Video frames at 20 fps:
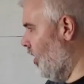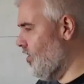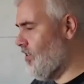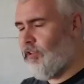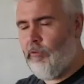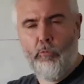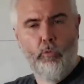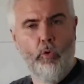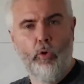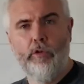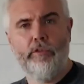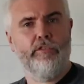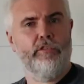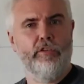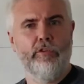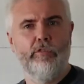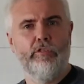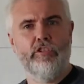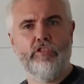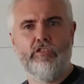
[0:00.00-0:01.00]
constant 1,
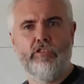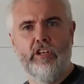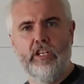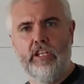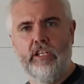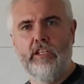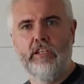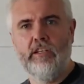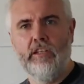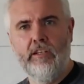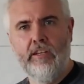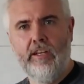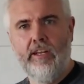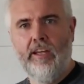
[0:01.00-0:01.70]
2, and 3.